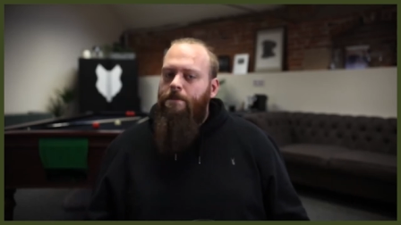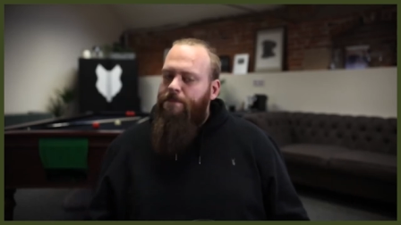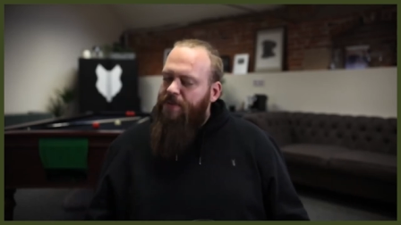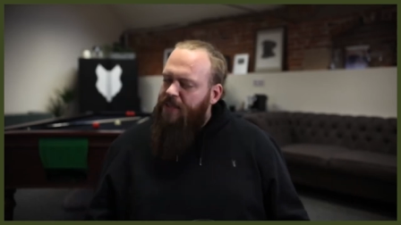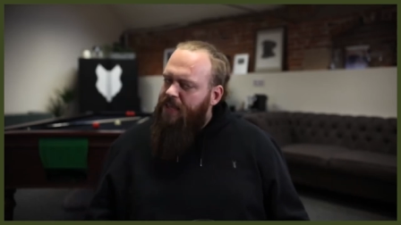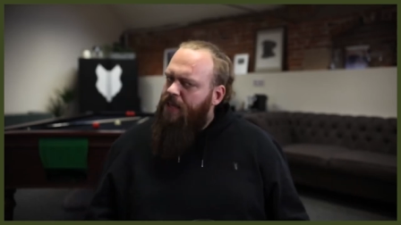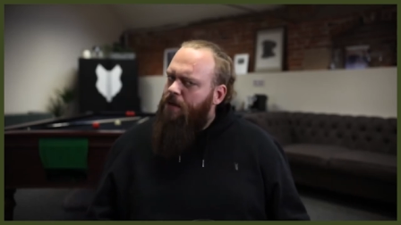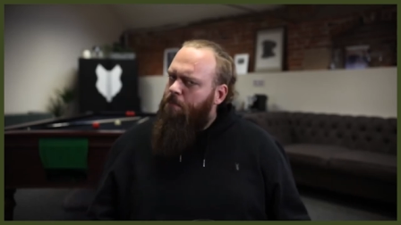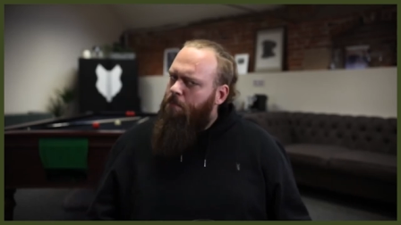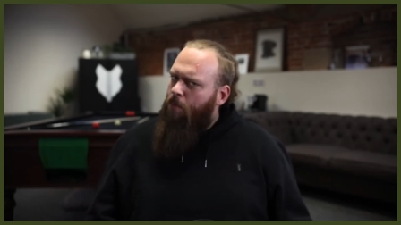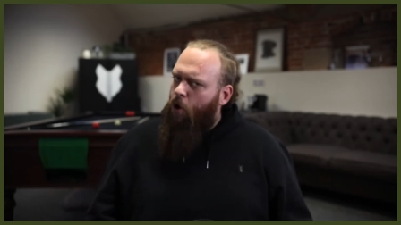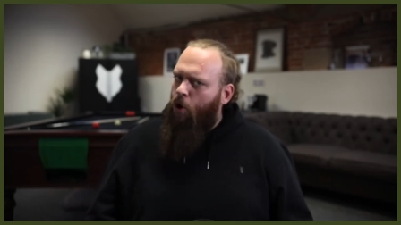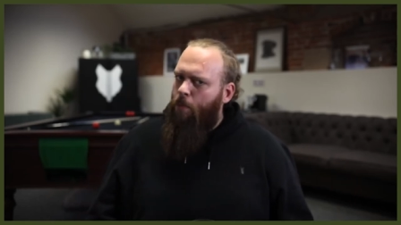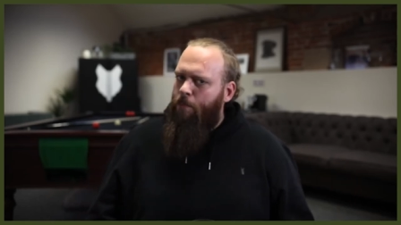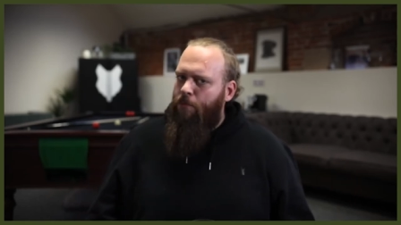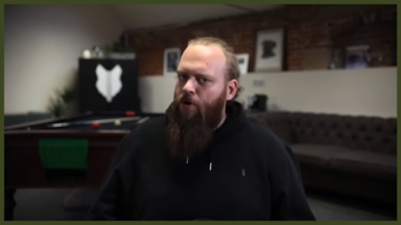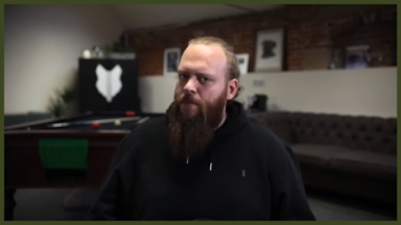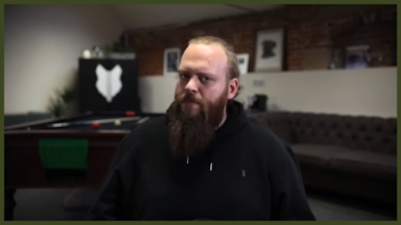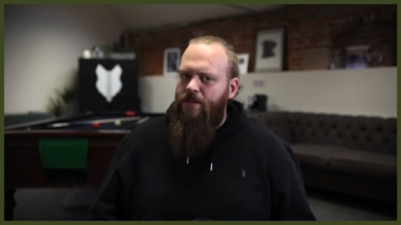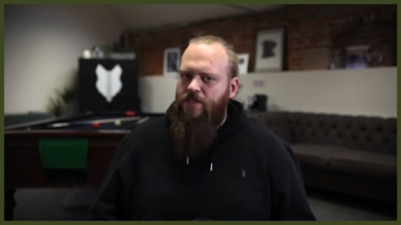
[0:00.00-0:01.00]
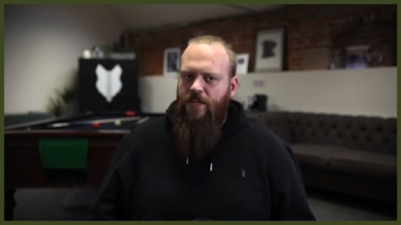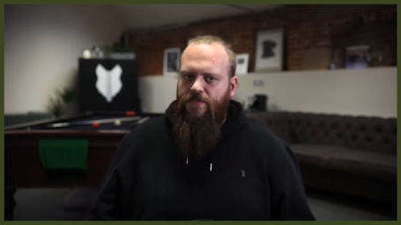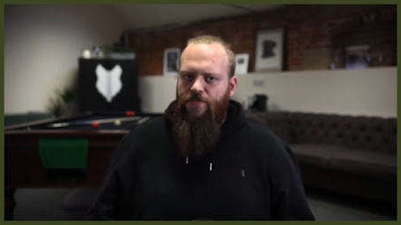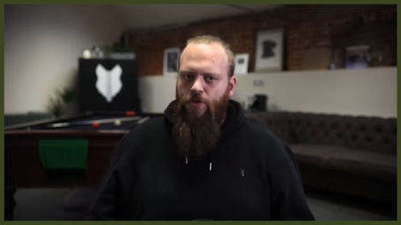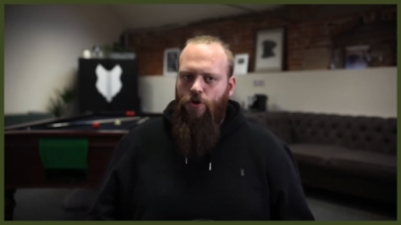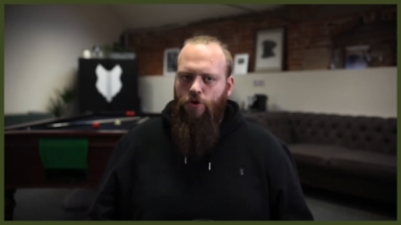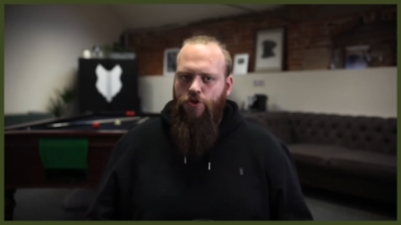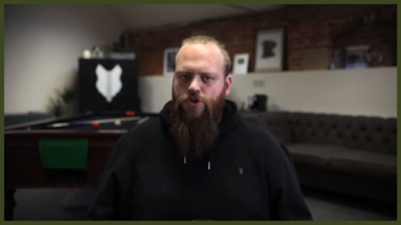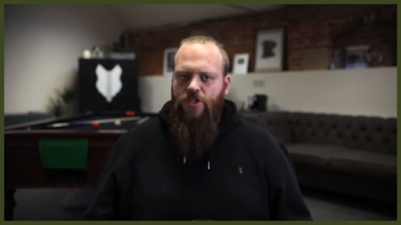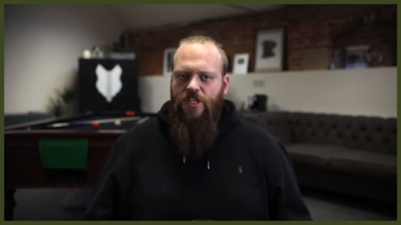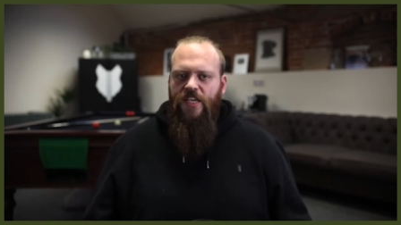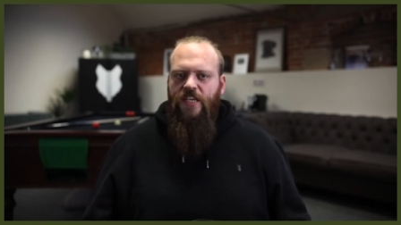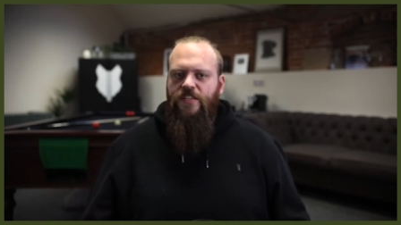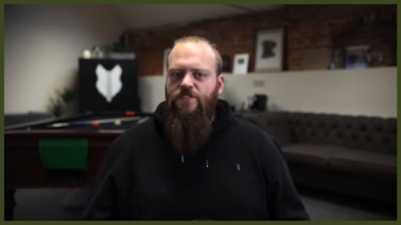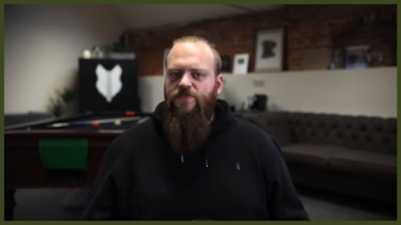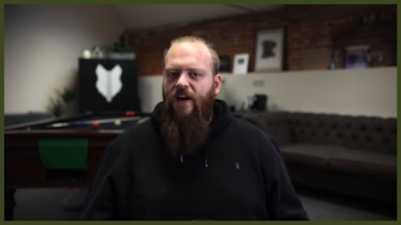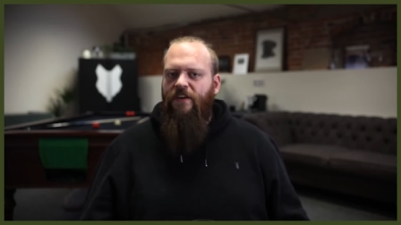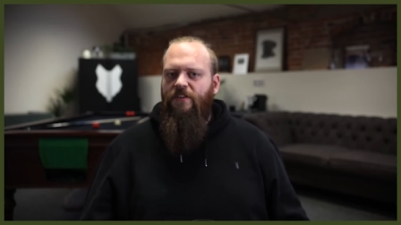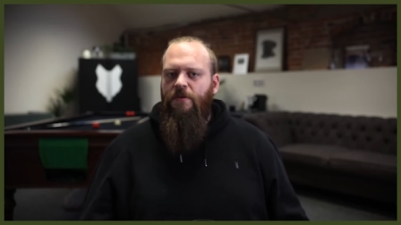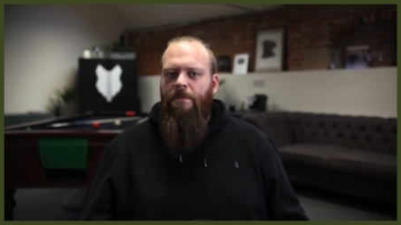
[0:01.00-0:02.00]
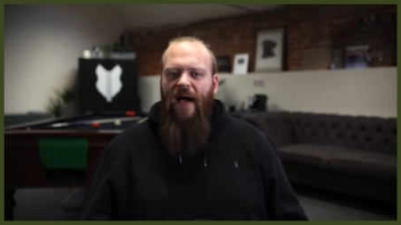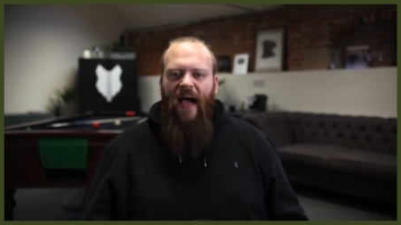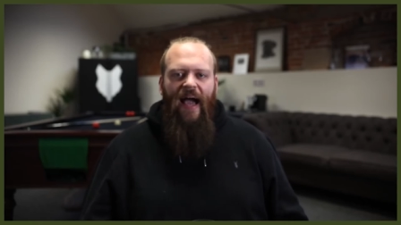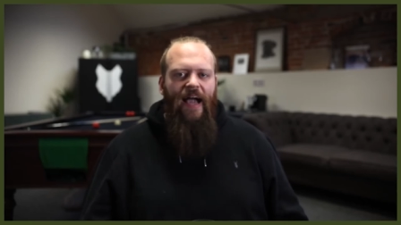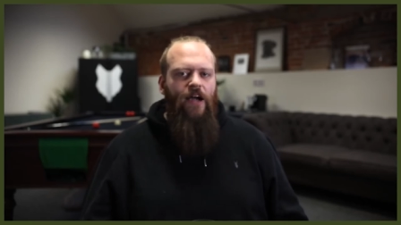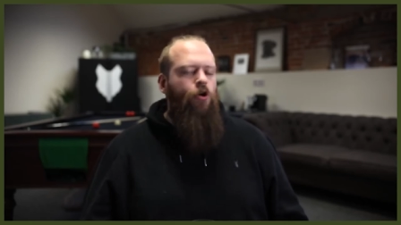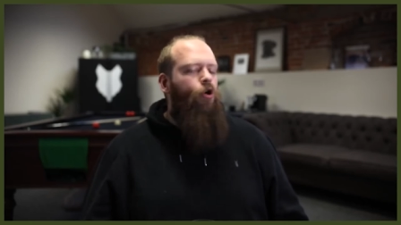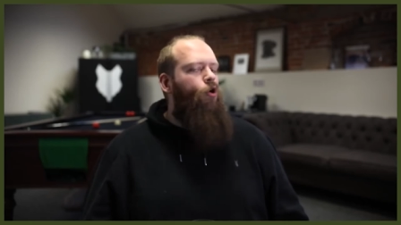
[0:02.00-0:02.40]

Being more primitive, the Husky is very pack